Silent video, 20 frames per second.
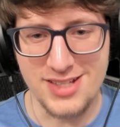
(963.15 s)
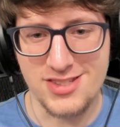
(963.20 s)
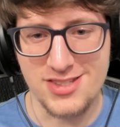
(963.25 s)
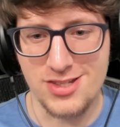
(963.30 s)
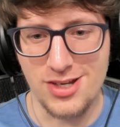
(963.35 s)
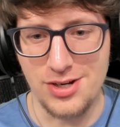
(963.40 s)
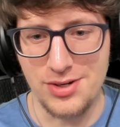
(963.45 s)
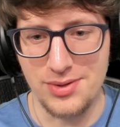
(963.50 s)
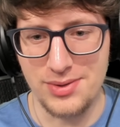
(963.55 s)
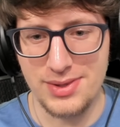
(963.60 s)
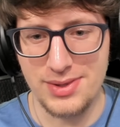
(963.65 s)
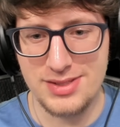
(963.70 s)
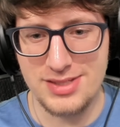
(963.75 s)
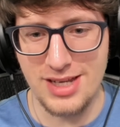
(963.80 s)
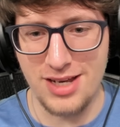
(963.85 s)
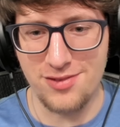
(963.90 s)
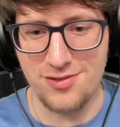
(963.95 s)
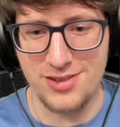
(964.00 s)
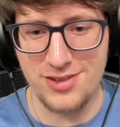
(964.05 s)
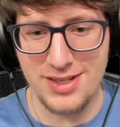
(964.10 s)
so
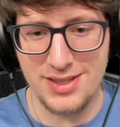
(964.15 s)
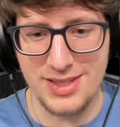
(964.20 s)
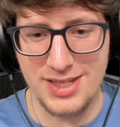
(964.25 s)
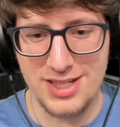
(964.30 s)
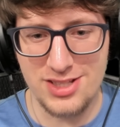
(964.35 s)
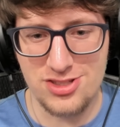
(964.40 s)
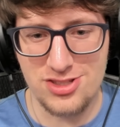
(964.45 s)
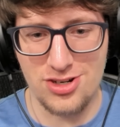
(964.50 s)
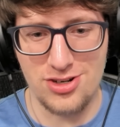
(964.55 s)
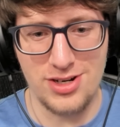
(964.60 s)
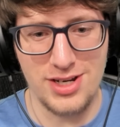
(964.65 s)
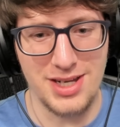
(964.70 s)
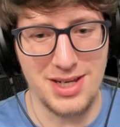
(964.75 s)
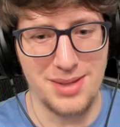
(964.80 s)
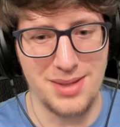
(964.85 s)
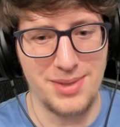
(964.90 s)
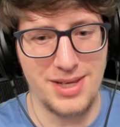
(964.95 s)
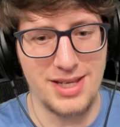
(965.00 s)
definitely turning him